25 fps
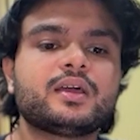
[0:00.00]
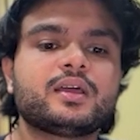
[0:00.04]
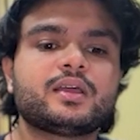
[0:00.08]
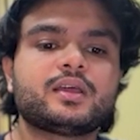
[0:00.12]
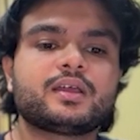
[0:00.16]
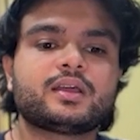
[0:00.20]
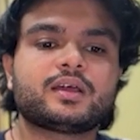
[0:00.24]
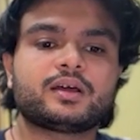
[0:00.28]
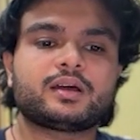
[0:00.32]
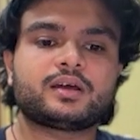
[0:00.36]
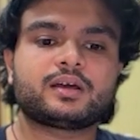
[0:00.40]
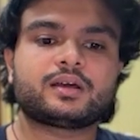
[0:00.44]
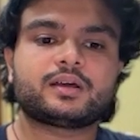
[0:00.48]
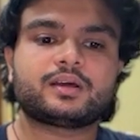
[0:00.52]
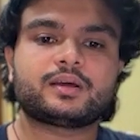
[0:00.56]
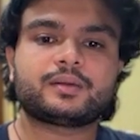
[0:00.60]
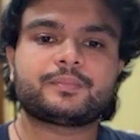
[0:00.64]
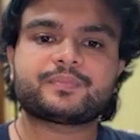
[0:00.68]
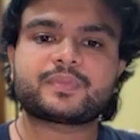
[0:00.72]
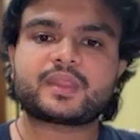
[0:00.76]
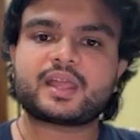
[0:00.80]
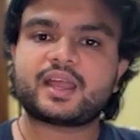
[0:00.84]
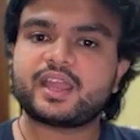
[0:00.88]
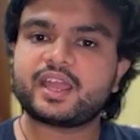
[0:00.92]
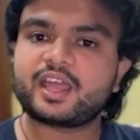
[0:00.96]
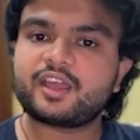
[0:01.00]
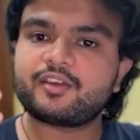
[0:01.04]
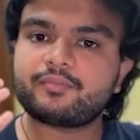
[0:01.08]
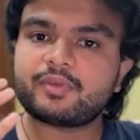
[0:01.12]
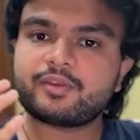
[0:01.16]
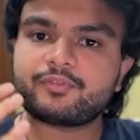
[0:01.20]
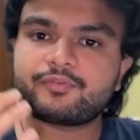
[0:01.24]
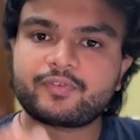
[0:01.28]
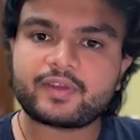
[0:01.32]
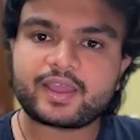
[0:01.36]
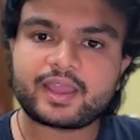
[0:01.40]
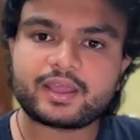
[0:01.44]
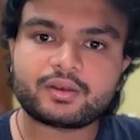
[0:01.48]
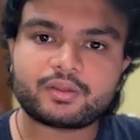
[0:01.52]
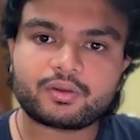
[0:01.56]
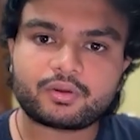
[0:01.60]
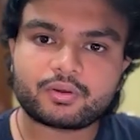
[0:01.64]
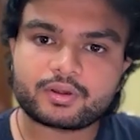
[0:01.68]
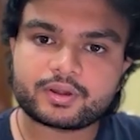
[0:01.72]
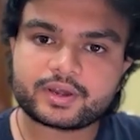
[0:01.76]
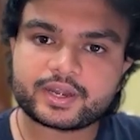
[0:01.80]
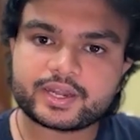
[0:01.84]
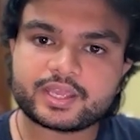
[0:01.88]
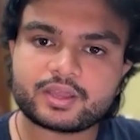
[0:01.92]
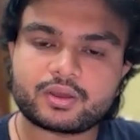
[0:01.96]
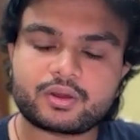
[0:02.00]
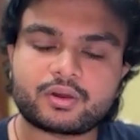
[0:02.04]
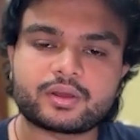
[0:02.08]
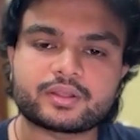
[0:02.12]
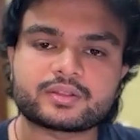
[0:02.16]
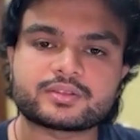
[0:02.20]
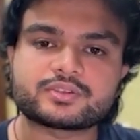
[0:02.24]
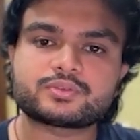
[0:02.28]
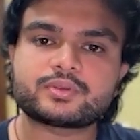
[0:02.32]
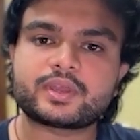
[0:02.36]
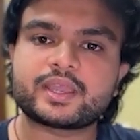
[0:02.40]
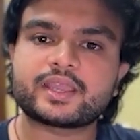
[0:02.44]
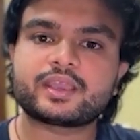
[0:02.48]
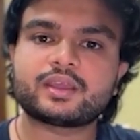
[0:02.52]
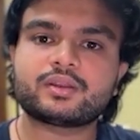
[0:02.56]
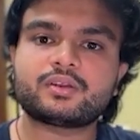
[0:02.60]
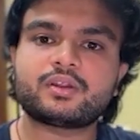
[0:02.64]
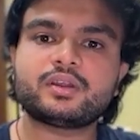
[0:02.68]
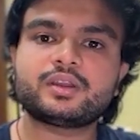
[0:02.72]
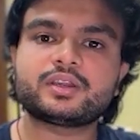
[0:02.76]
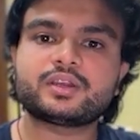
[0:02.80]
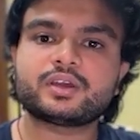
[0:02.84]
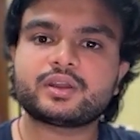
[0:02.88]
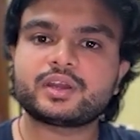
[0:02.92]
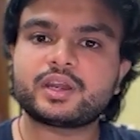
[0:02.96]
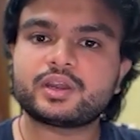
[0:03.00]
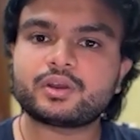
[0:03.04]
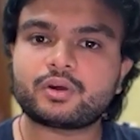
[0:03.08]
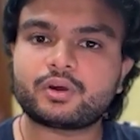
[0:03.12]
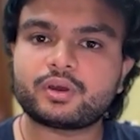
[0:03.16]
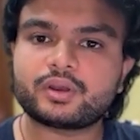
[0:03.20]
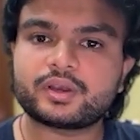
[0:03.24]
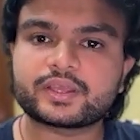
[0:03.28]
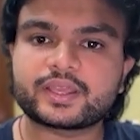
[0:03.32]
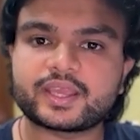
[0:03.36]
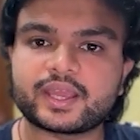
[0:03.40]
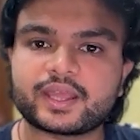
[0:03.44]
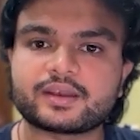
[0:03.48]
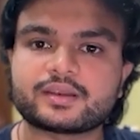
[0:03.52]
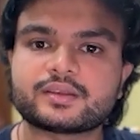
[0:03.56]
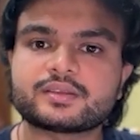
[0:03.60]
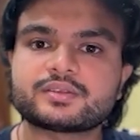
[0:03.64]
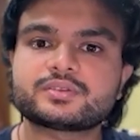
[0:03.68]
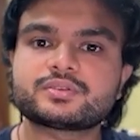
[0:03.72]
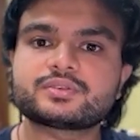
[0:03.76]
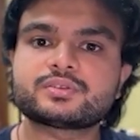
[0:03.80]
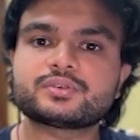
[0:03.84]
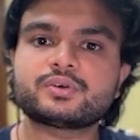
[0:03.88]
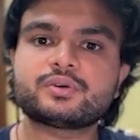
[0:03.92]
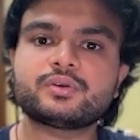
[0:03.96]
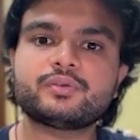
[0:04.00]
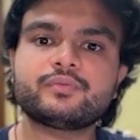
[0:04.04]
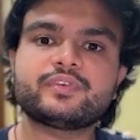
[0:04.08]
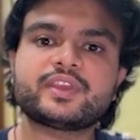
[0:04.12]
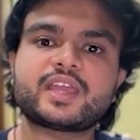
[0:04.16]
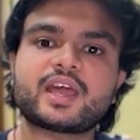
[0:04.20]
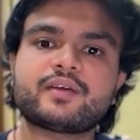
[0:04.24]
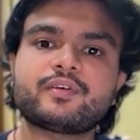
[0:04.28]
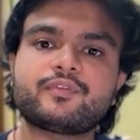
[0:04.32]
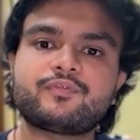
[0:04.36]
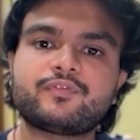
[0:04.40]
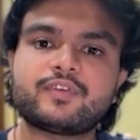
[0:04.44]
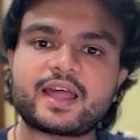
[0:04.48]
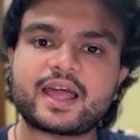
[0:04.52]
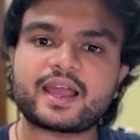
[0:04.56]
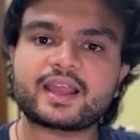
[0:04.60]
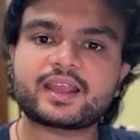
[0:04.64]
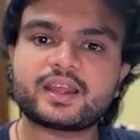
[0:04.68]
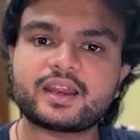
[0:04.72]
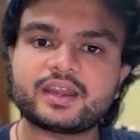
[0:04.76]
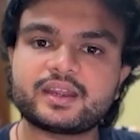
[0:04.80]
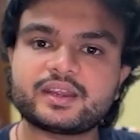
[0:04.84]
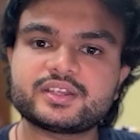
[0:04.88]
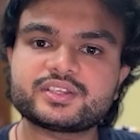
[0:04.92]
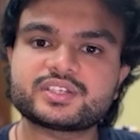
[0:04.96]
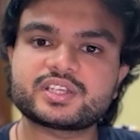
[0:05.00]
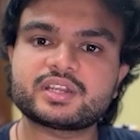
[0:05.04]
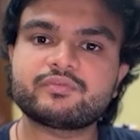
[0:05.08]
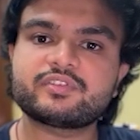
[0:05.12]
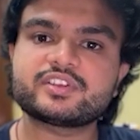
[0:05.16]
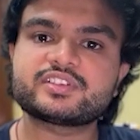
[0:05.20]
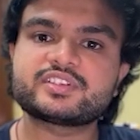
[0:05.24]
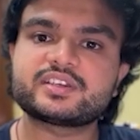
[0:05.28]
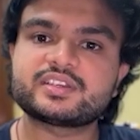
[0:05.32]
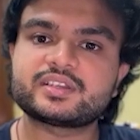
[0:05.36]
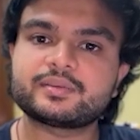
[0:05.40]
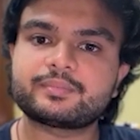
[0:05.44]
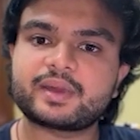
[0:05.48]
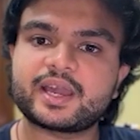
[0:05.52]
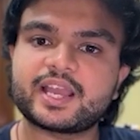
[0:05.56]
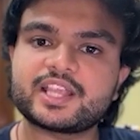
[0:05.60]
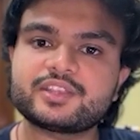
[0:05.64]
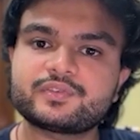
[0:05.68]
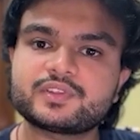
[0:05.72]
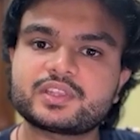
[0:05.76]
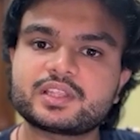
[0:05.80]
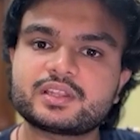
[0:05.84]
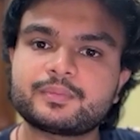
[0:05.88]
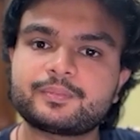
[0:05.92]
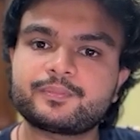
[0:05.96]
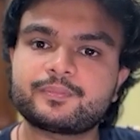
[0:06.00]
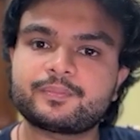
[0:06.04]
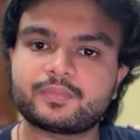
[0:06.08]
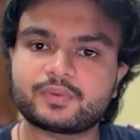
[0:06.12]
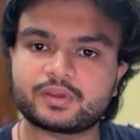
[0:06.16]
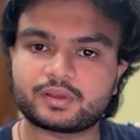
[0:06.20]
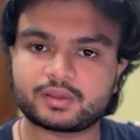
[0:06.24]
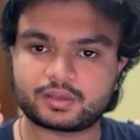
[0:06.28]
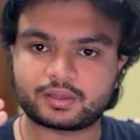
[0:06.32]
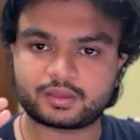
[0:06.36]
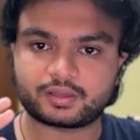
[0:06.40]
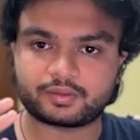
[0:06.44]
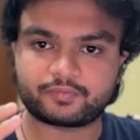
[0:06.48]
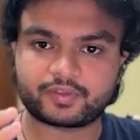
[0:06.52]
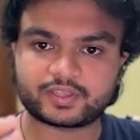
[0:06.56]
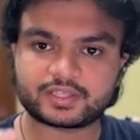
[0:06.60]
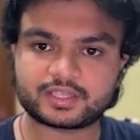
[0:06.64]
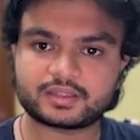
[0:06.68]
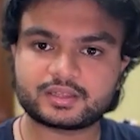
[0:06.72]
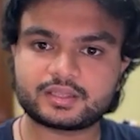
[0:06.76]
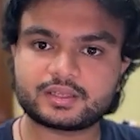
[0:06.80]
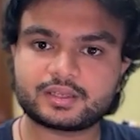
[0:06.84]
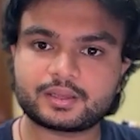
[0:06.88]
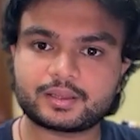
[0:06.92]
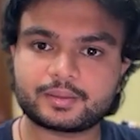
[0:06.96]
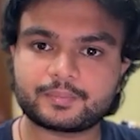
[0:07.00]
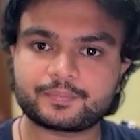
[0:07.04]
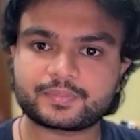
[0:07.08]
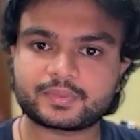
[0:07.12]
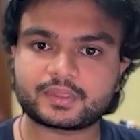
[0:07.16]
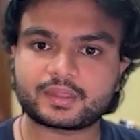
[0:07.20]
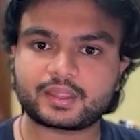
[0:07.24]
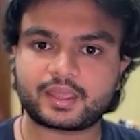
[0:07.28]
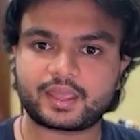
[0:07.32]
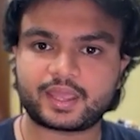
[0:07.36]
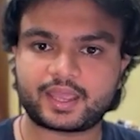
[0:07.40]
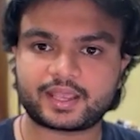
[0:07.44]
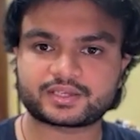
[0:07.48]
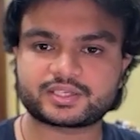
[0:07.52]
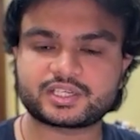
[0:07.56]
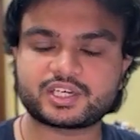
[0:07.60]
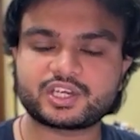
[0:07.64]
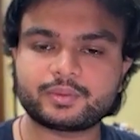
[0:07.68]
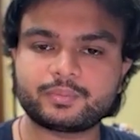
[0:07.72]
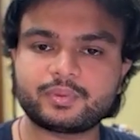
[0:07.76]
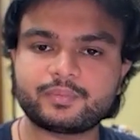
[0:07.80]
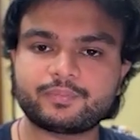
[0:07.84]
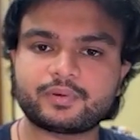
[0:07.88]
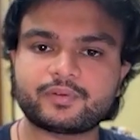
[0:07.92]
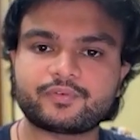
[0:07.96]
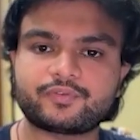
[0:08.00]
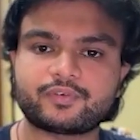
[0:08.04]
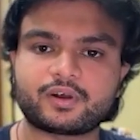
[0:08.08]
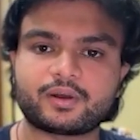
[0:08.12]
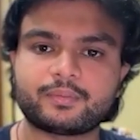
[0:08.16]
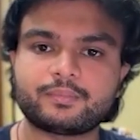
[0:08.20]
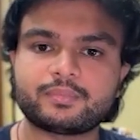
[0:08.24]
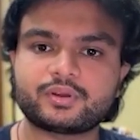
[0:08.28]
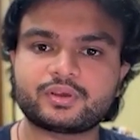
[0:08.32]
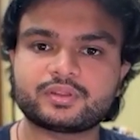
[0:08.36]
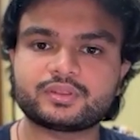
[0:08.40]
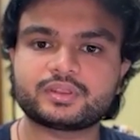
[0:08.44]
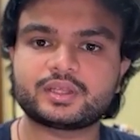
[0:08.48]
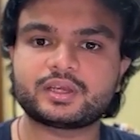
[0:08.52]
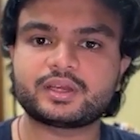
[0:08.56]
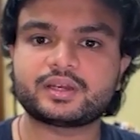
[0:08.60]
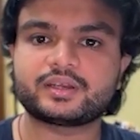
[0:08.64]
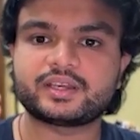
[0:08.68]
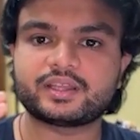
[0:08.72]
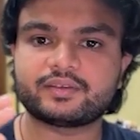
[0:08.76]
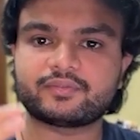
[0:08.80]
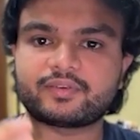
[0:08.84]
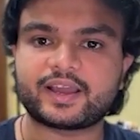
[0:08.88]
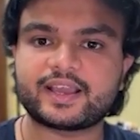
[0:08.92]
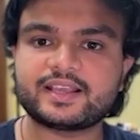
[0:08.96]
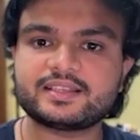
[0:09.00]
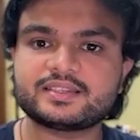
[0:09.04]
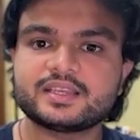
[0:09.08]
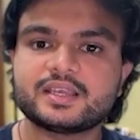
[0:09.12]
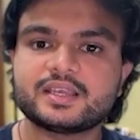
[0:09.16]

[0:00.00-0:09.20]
I have my fan already on, so I cannot turn it on again. So we have a flag condition which determines whether the action to be performed on the device